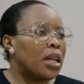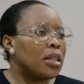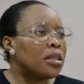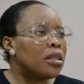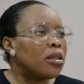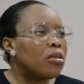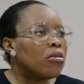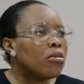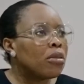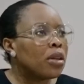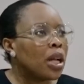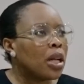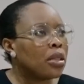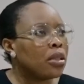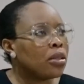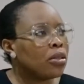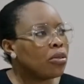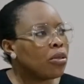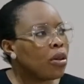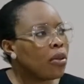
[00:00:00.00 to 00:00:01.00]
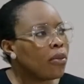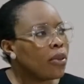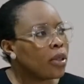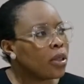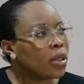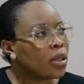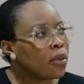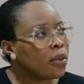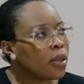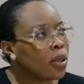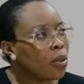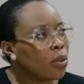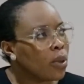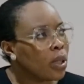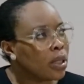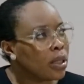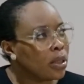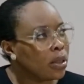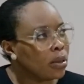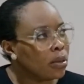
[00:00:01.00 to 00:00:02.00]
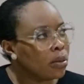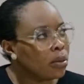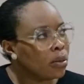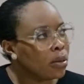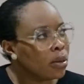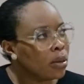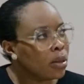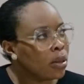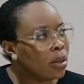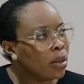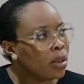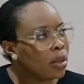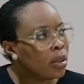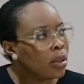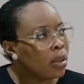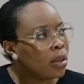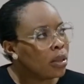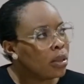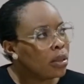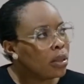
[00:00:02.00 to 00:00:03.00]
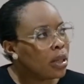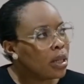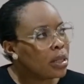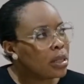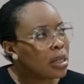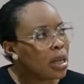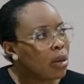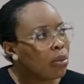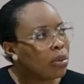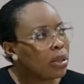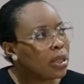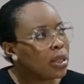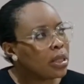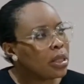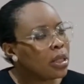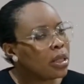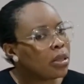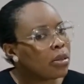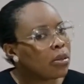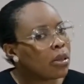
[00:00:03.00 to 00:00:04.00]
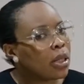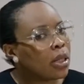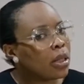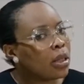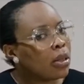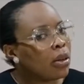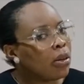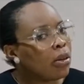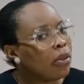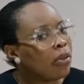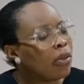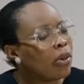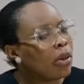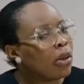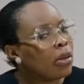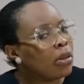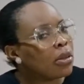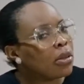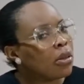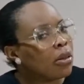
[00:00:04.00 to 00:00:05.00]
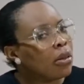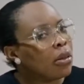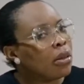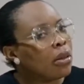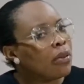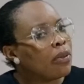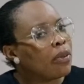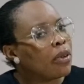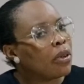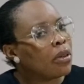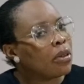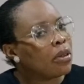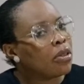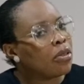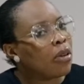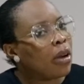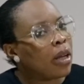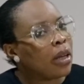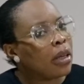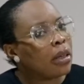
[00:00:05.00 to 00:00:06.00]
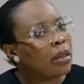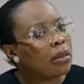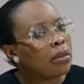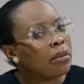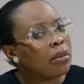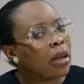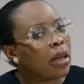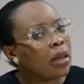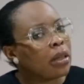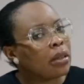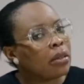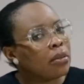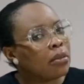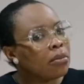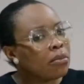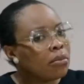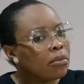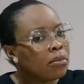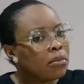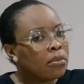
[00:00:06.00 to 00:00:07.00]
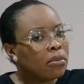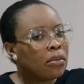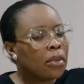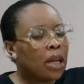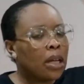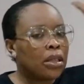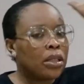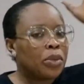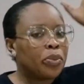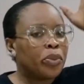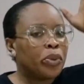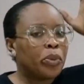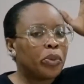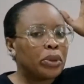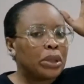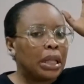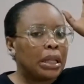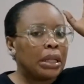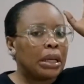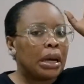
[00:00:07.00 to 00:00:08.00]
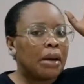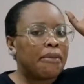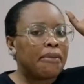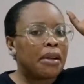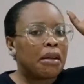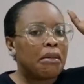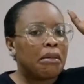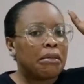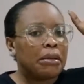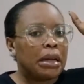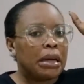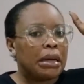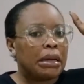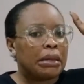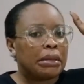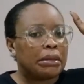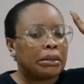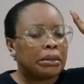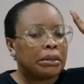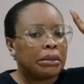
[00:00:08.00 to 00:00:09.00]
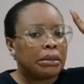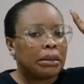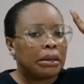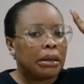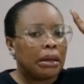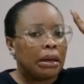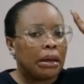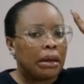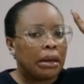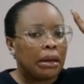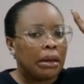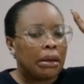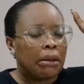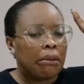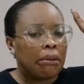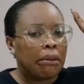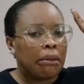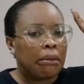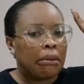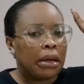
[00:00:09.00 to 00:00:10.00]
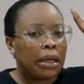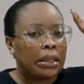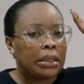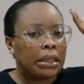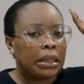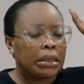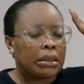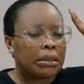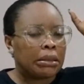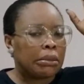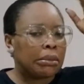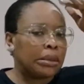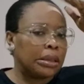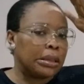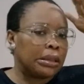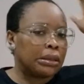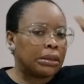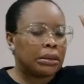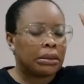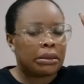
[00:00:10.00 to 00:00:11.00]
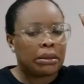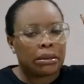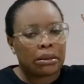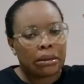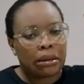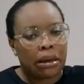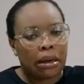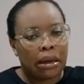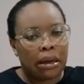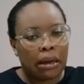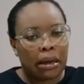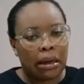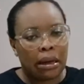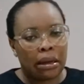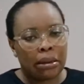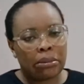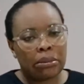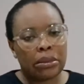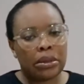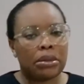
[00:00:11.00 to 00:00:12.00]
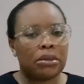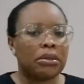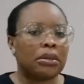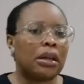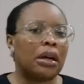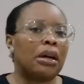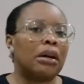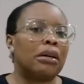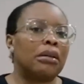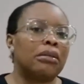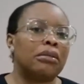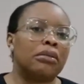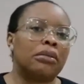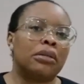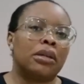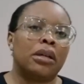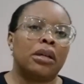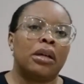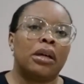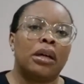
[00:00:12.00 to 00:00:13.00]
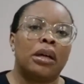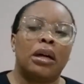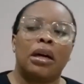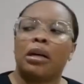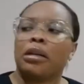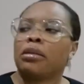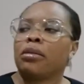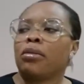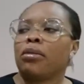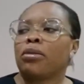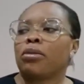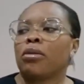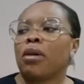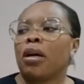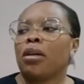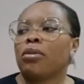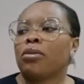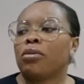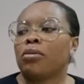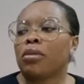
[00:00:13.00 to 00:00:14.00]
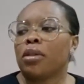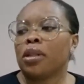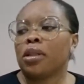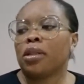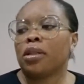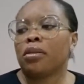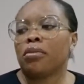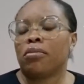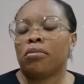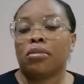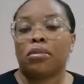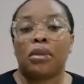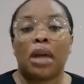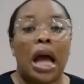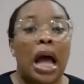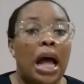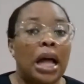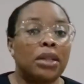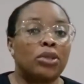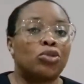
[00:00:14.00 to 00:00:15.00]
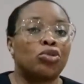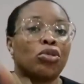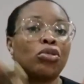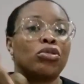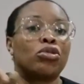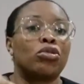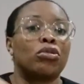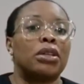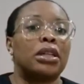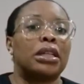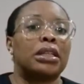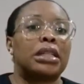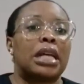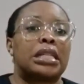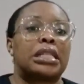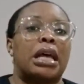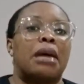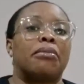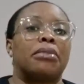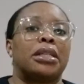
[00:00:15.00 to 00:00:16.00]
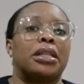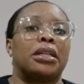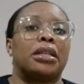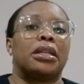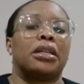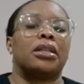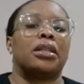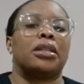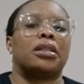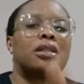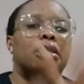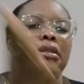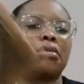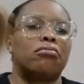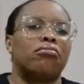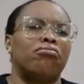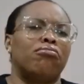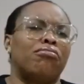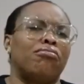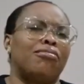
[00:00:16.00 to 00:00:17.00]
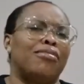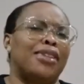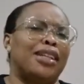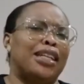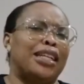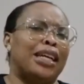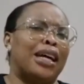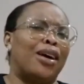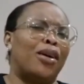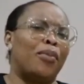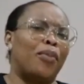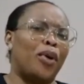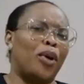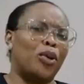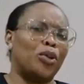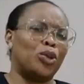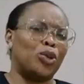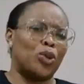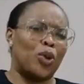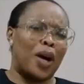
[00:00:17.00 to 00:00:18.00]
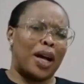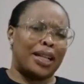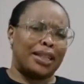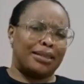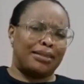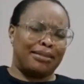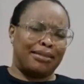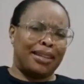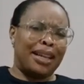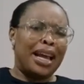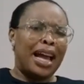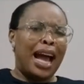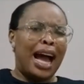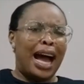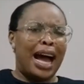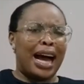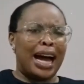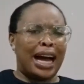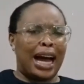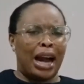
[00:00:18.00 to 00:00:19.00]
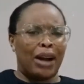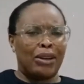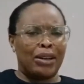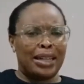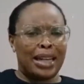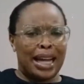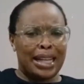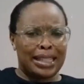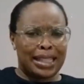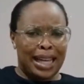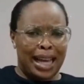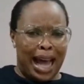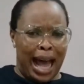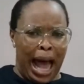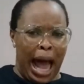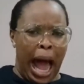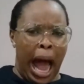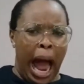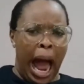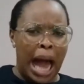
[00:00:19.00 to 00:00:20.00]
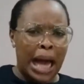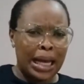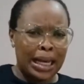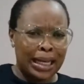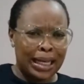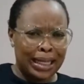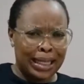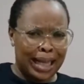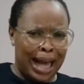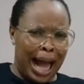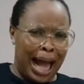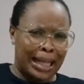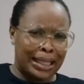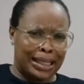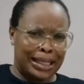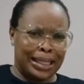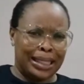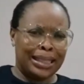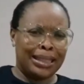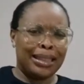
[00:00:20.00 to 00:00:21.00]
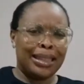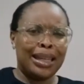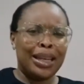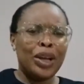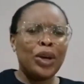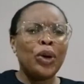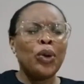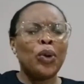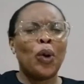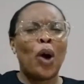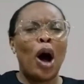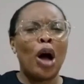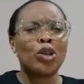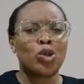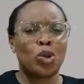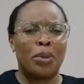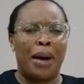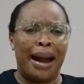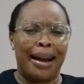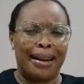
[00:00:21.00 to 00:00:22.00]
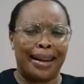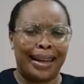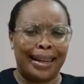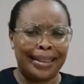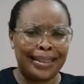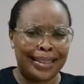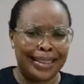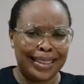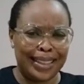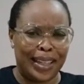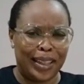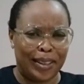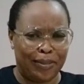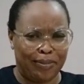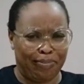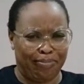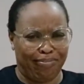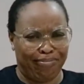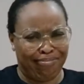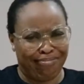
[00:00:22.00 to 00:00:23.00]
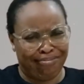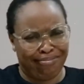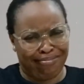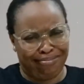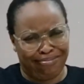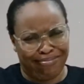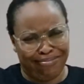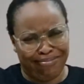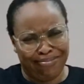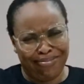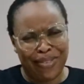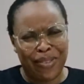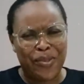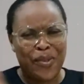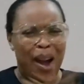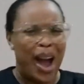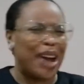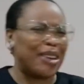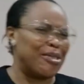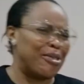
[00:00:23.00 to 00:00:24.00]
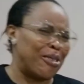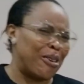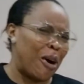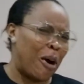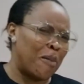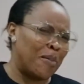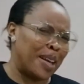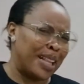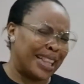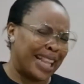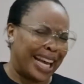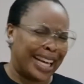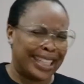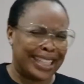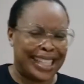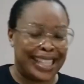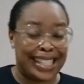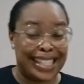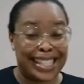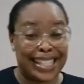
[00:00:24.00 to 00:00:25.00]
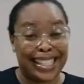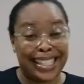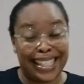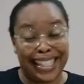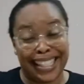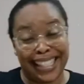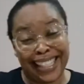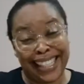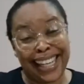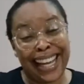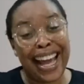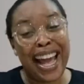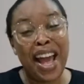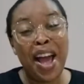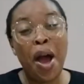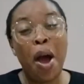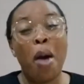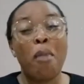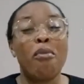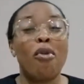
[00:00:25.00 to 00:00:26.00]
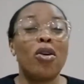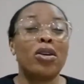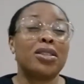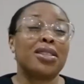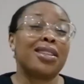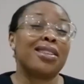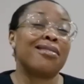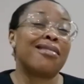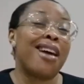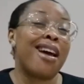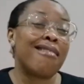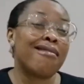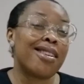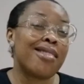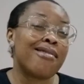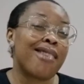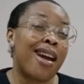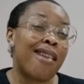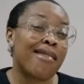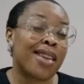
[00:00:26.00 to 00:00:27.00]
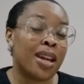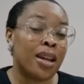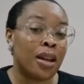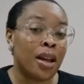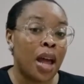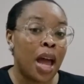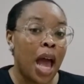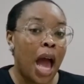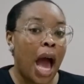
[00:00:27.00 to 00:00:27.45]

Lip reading: Auntie look like she's going for a civic wedding. That's how we see trail of cloth on the floor, dragging. And she put botanical flower on her head. Color white and something. New girl. I don't want to go and do wedding. I'm true to it as I'm thinking it. Yabo John and Karina say, auntie, you want to marriage? Why are you coming like this? Who's he, Rami?